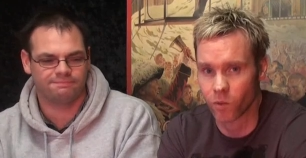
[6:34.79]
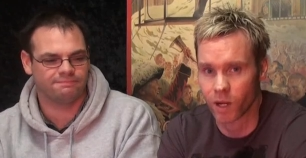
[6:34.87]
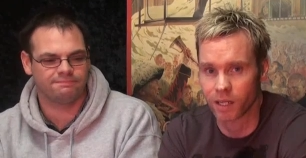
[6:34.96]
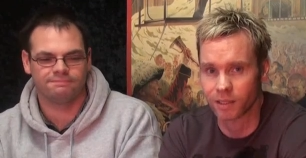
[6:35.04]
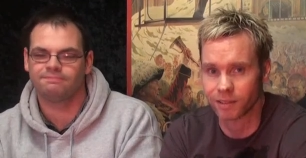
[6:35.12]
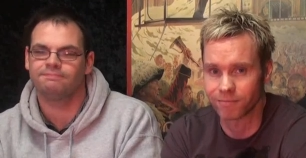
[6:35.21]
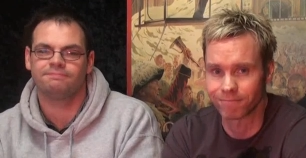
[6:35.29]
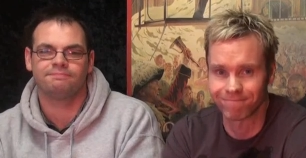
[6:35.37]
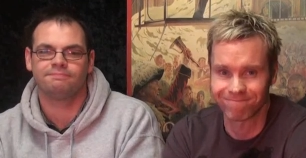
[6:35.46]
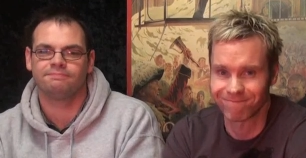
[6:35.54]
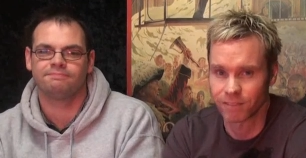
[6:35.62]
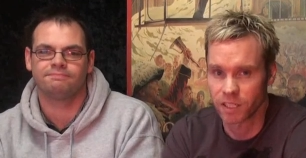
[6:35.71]
Speaker 1: world.
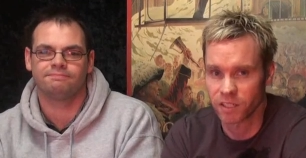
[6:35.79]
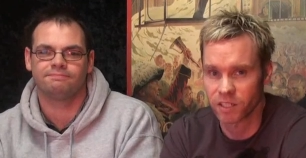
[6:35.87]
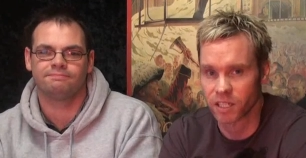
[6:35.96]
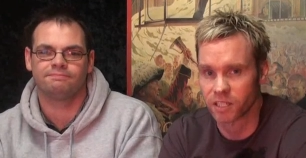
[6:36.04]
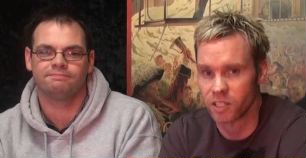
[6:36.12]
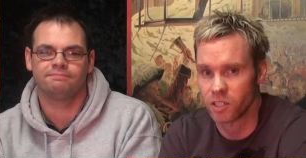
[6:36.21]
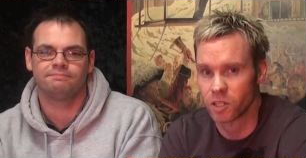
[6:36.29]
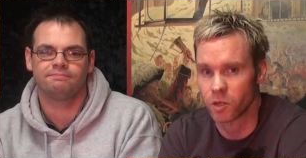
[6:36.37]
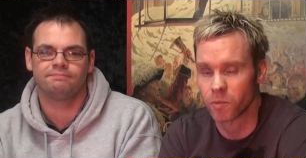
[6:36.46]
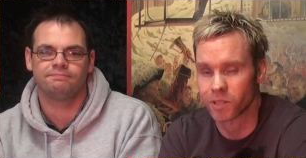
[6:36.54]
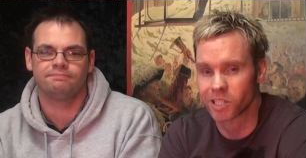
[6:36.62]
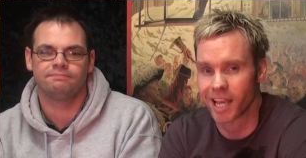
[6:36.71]

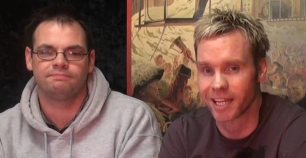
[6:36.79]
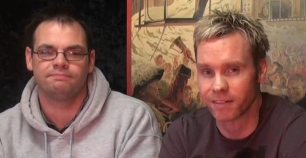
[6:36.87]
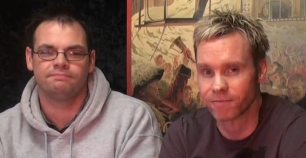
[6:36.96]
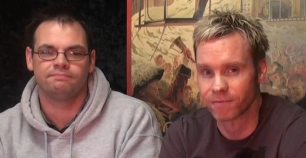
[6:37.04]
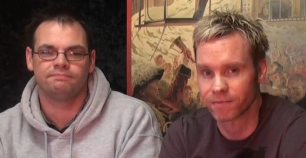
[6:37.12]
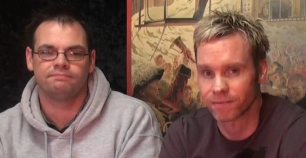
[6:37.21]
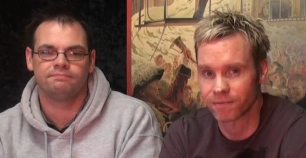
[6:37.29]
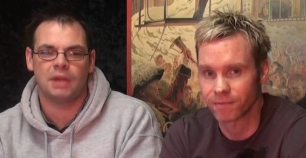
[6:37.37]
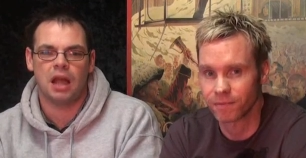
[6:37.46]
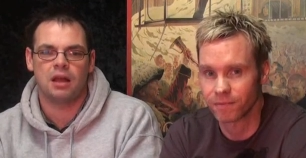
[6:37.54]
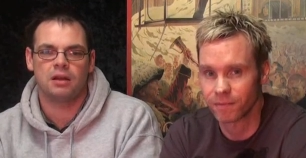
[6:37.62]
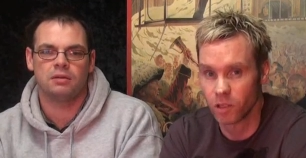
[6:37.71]
Thirty-two percent
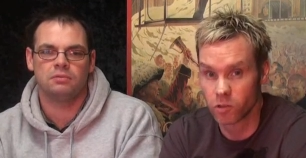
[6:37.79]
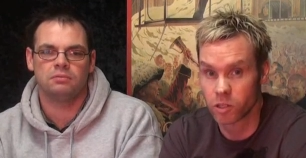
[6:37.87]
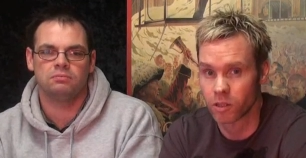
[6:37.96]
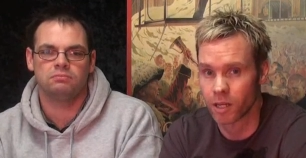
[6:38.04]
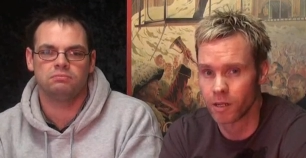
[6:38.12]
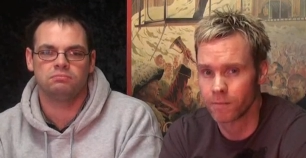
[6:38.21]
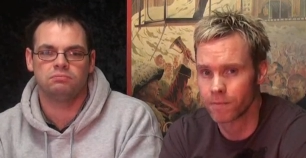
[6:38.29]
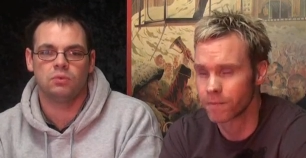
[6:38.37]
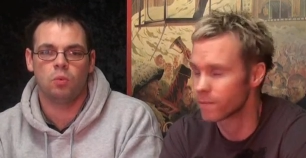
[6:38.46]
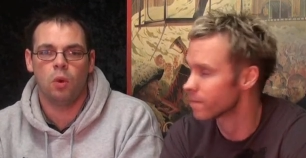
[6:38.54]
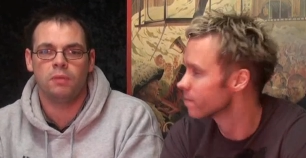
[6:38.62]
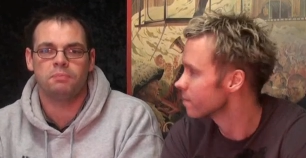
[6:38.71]
looks good though.
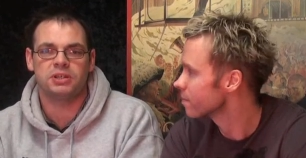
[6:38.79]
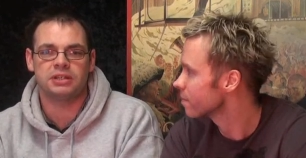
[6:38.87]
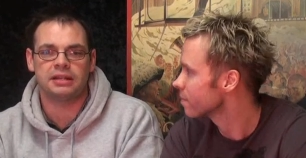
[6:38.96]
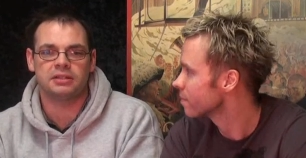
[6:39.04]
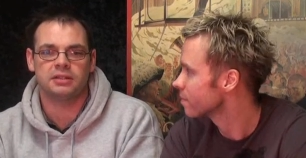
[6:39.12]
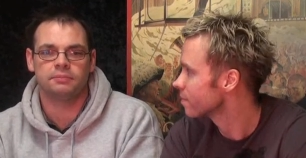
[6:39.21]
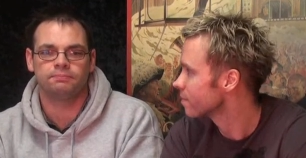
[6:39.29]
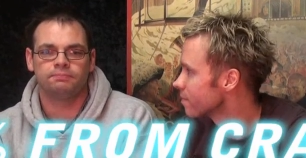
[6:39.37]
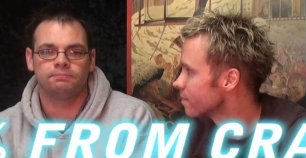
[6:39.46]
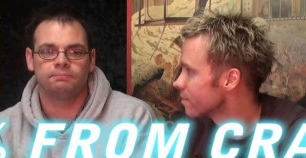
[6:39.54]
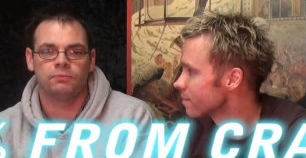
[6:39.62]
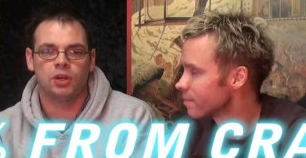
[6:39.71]
Speaker 2: One percent.
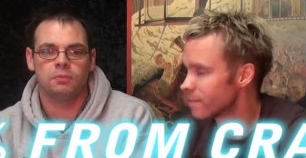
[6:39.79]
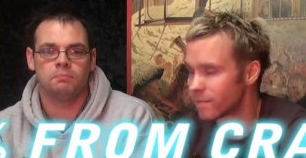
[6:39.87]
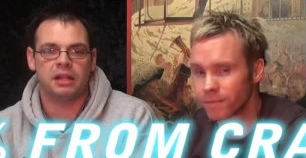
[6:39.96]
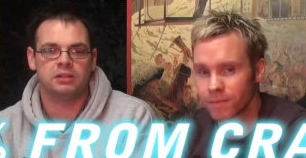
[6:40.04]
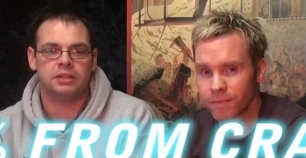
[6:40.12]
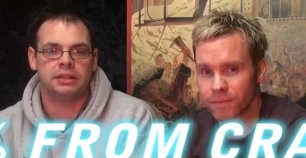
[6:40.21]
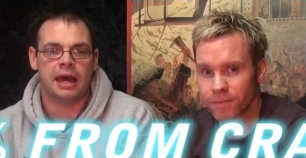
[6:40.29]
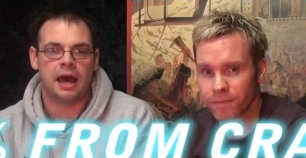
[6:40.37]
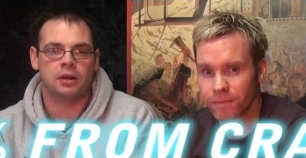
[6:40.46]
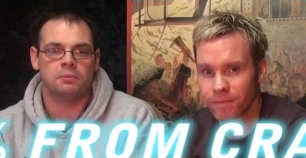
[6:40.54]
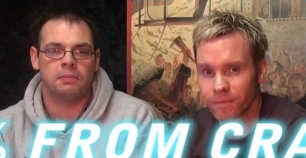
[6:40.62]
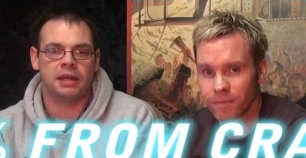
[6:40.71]
You can melt it
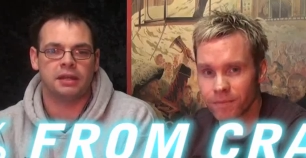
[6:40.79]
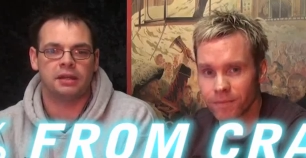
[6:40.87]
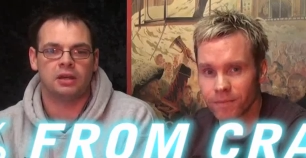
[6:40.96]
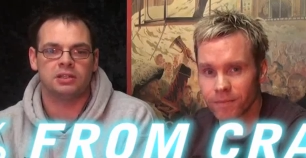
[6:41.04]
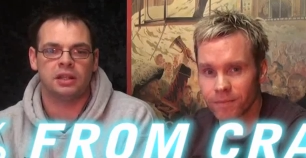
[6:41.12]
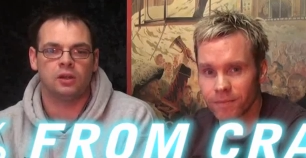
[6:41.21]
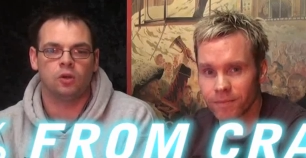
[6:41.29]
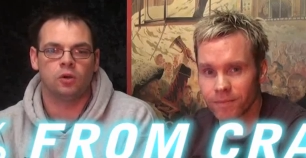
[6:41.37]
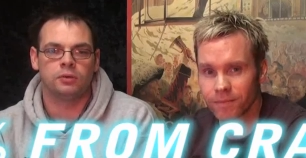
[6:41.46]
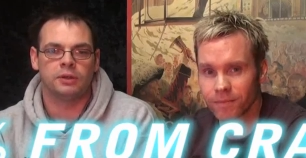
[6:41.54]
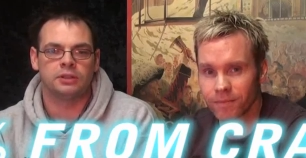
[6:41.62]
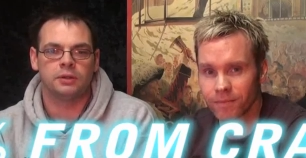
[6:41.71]
down and make a nice little
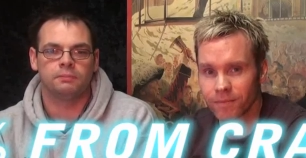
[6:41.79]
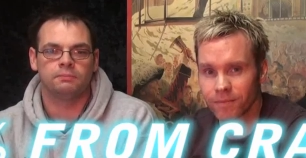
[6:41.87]
ornament.